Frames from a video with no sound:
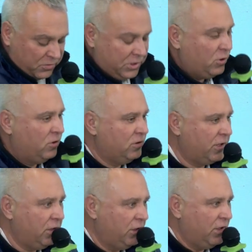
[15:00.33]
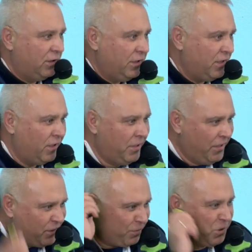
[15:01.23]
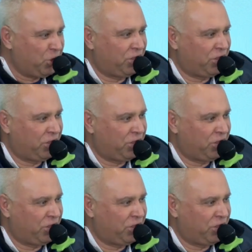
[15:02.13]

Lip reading: see nothing in this.